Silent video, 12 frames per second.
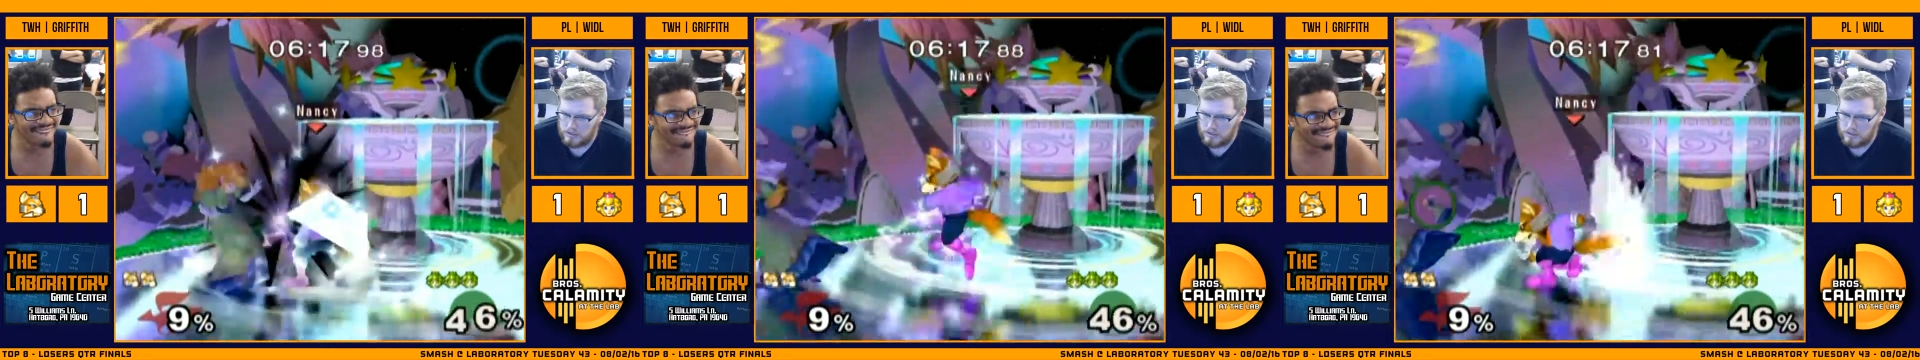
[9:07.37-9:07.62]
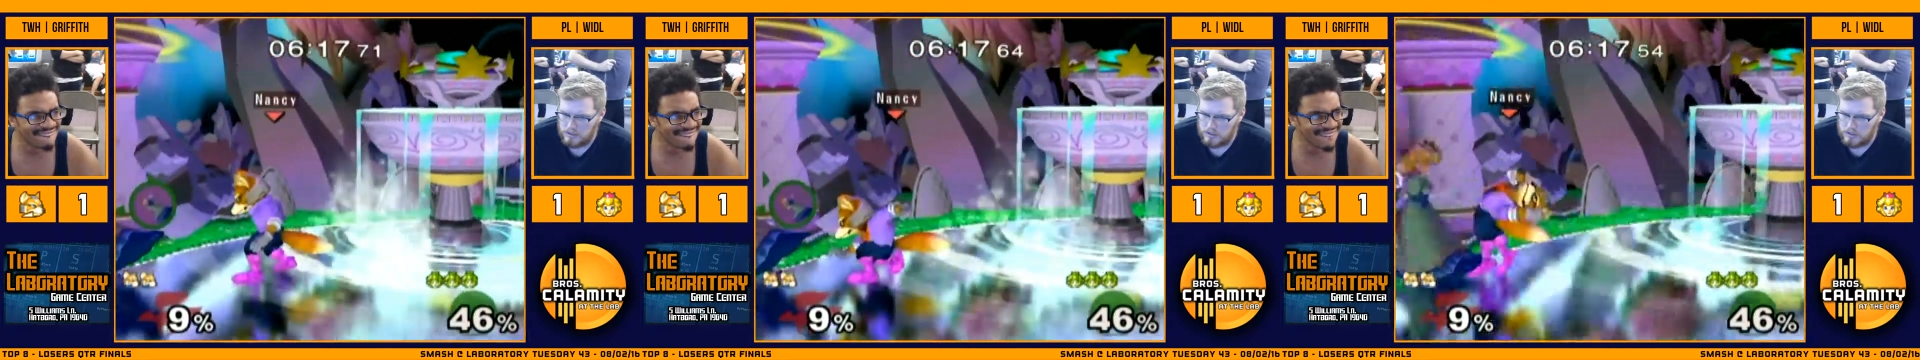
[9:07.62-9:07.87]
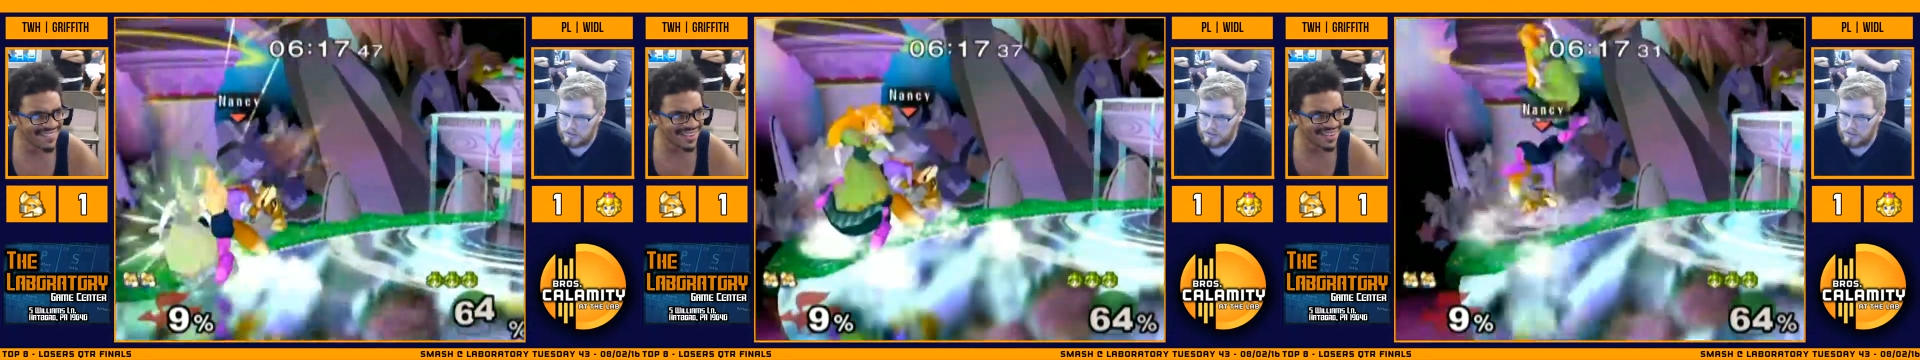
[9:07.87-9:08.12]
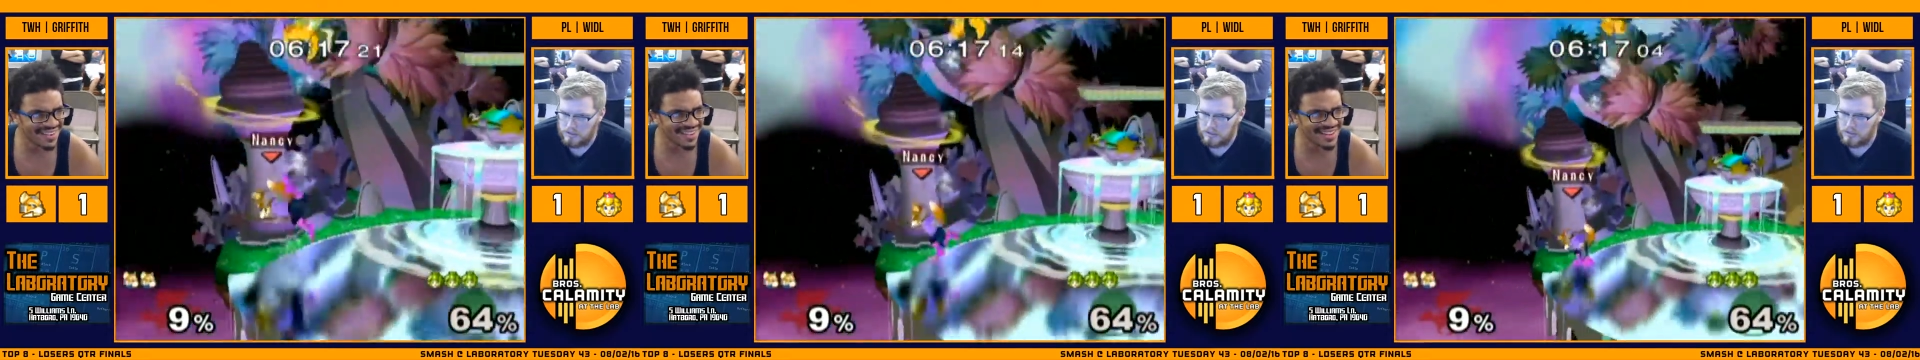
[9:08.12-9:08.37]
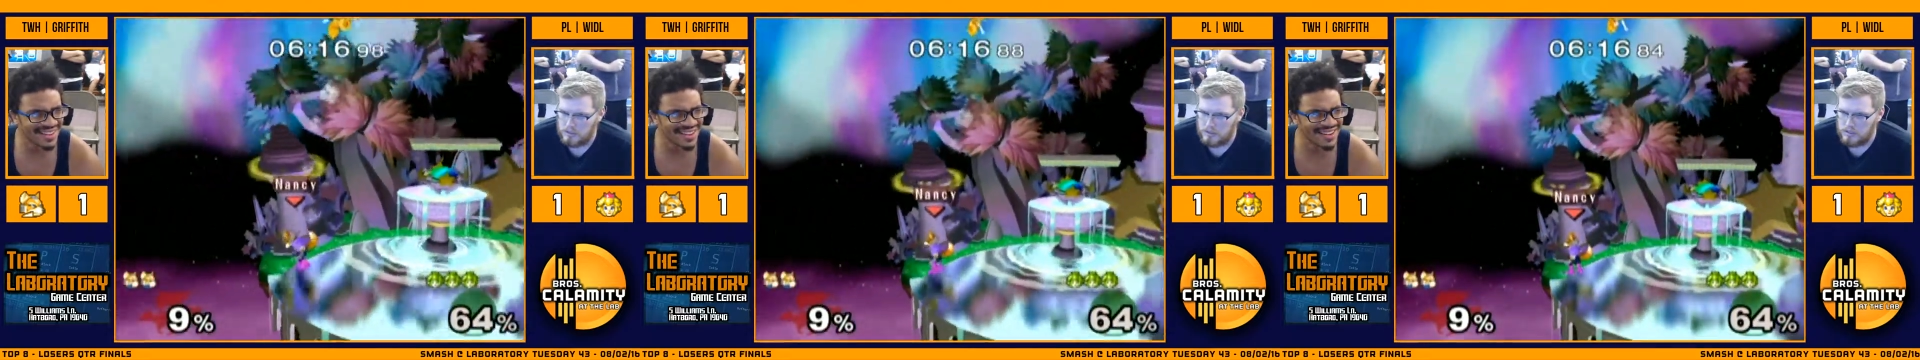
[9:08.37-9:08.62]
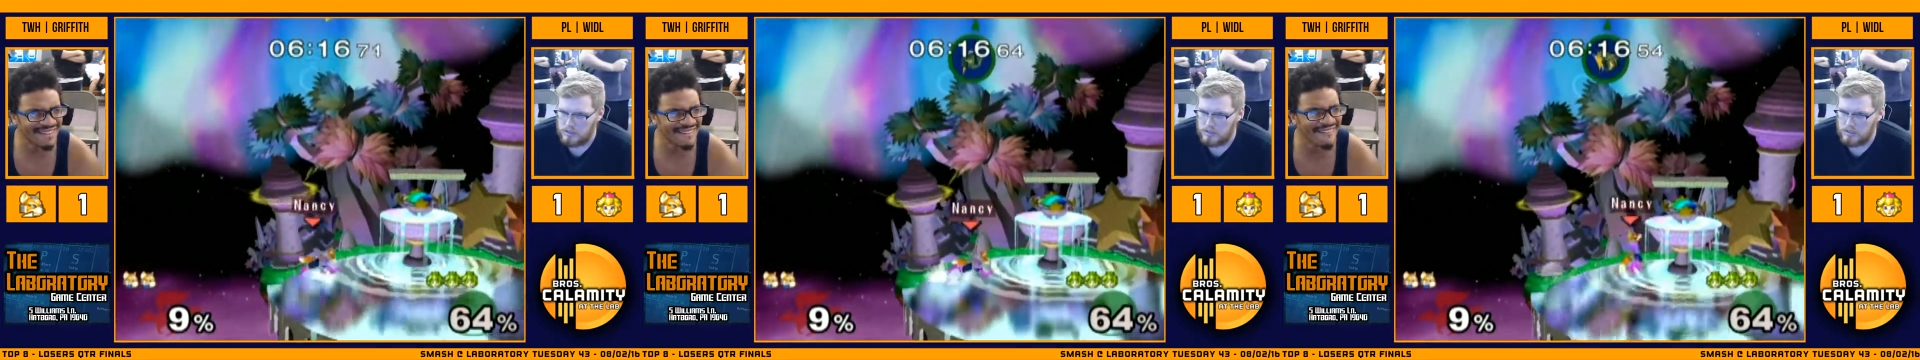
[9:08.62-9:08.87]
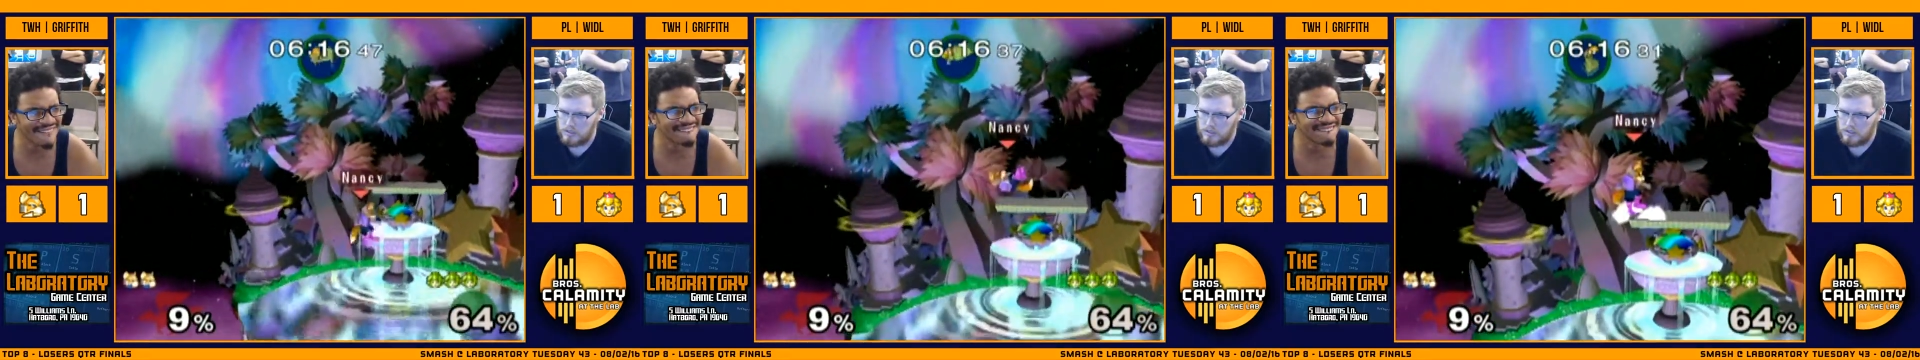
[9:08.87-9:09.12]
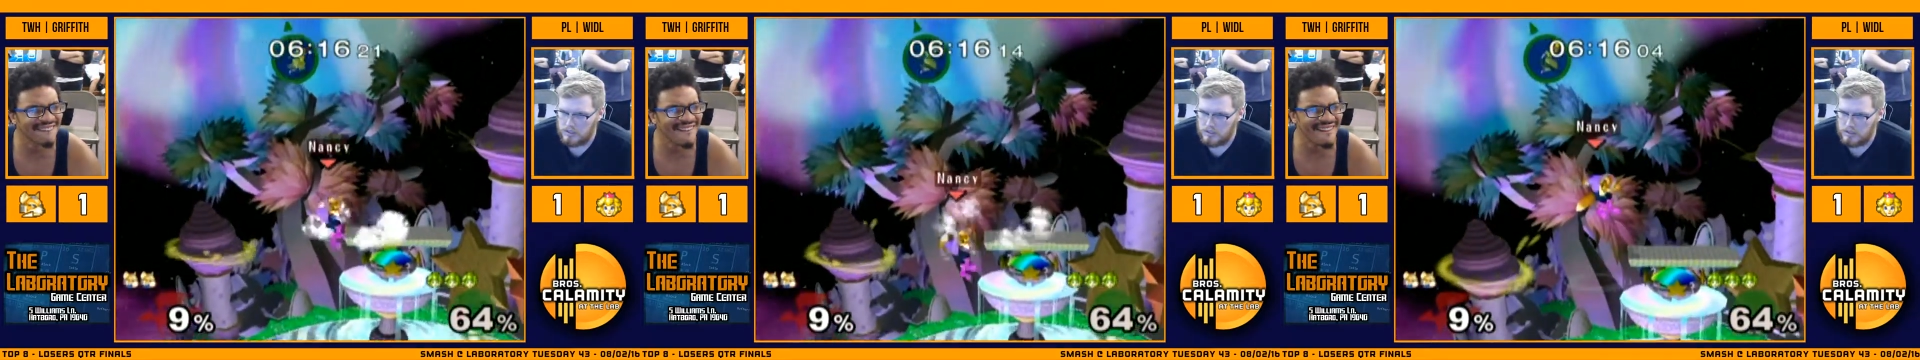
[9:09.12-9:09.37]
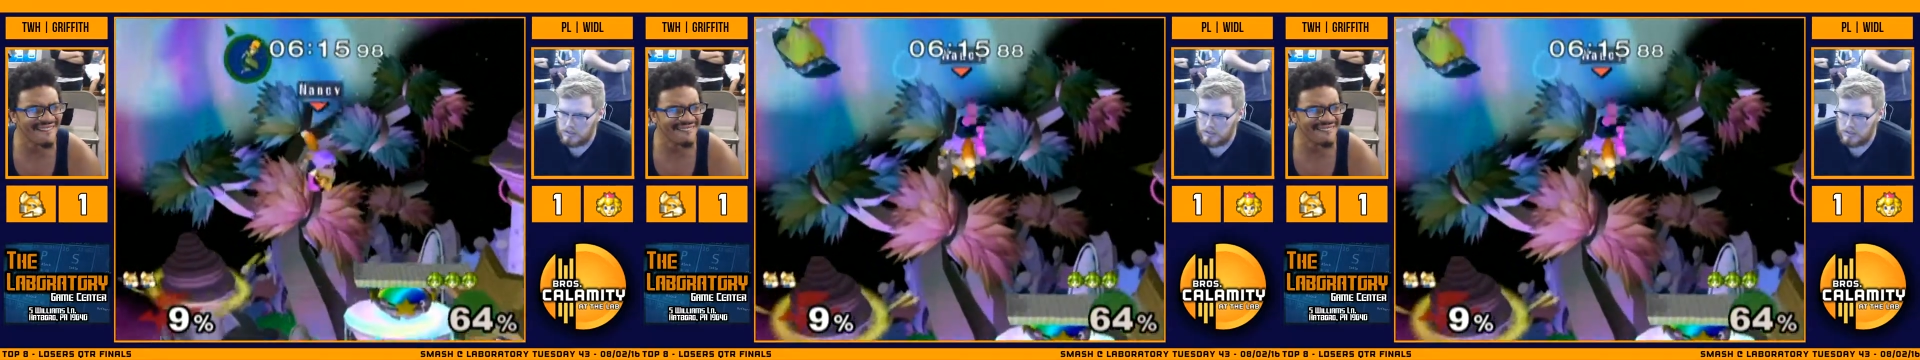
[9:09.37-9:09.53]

Speaker 1: all right. Nice draw up smash.